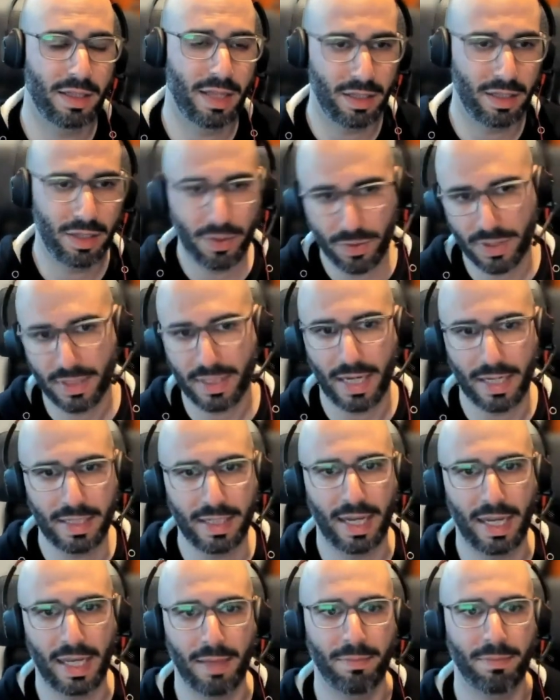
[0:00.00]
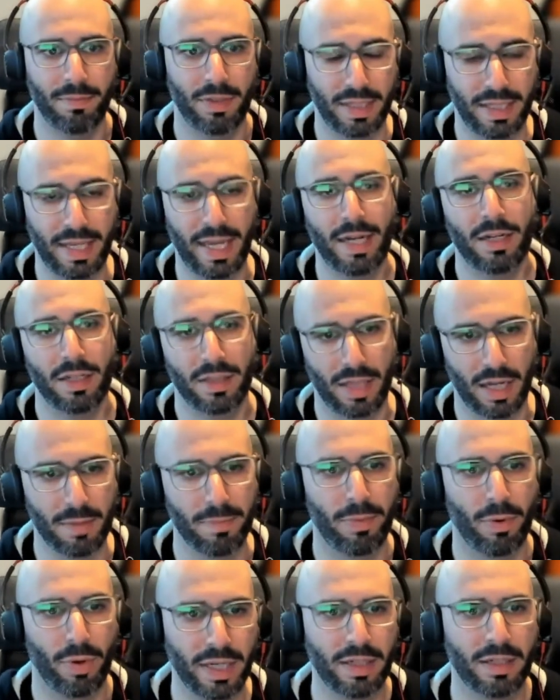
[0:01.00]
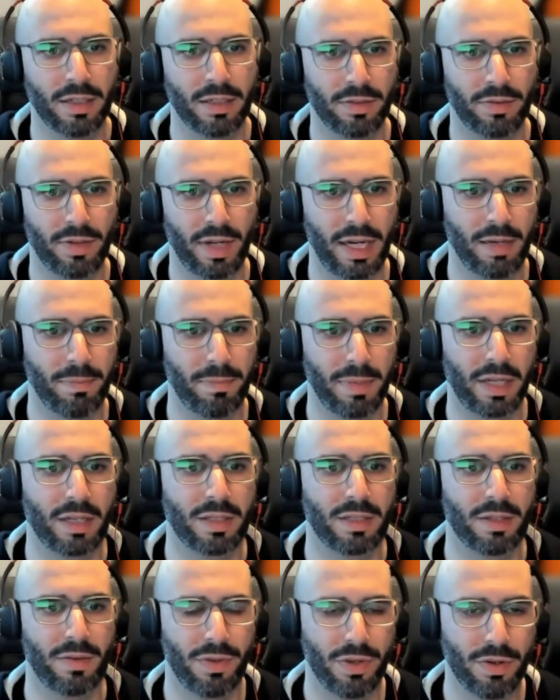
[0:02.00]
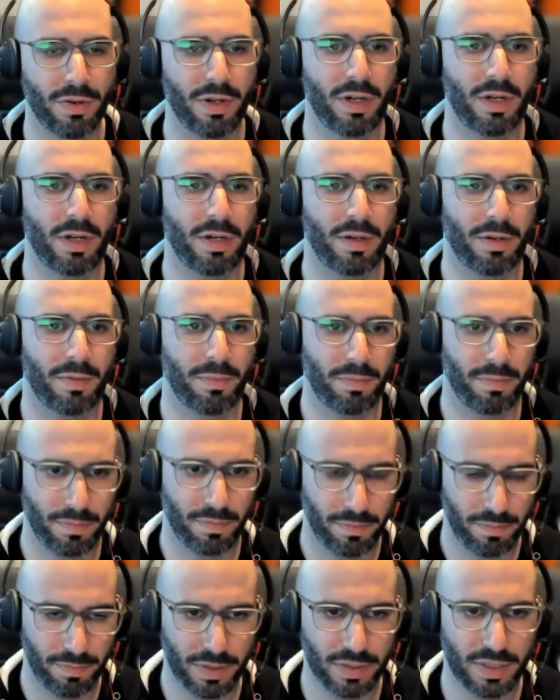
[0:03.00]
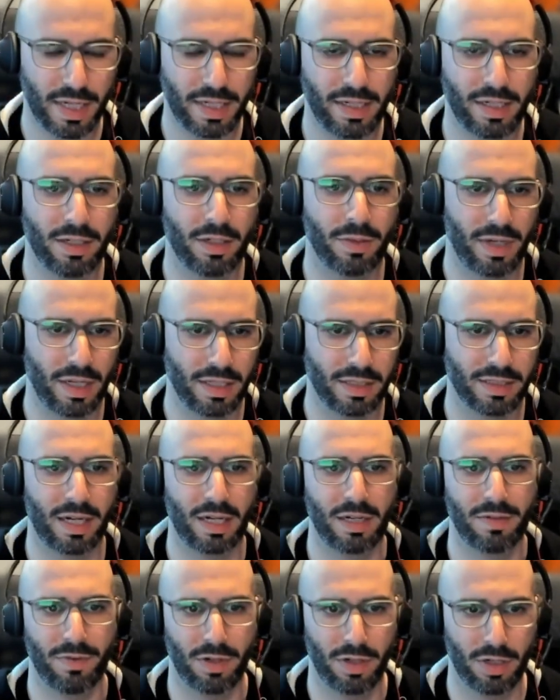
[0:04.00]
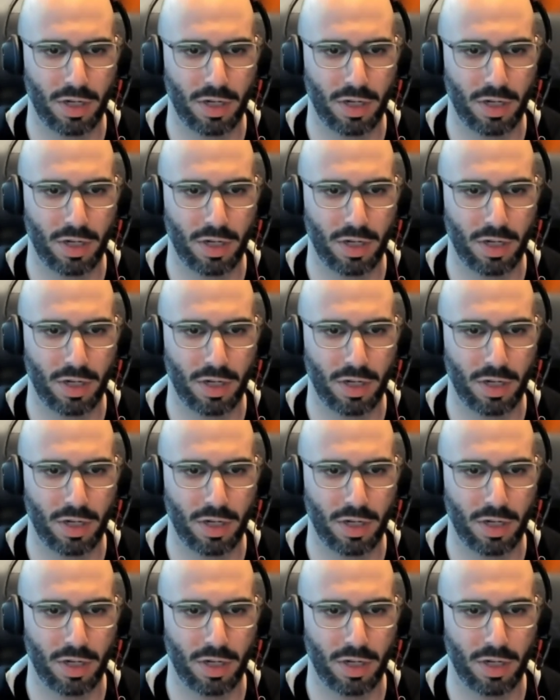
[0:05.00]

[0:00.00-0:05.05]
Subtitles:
then use that time to get to that point, right? Because if you're presenting to an executive